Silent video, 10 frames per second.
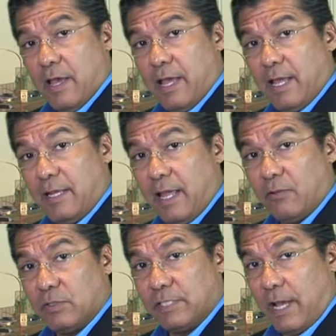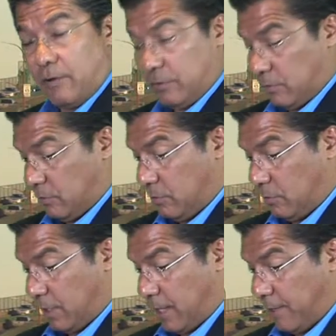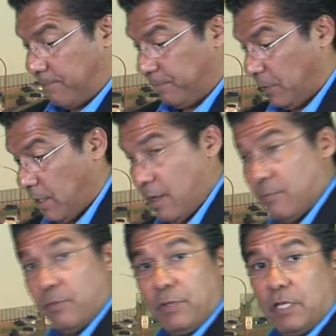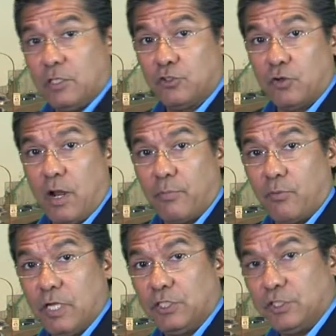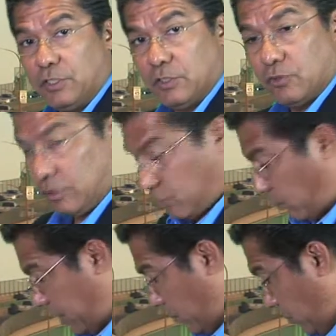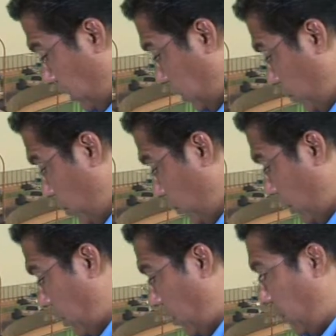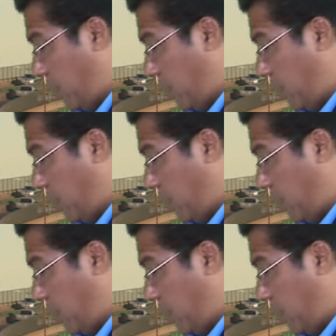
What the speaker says: headlight was out, okay, but because your operation is running really smooth and all,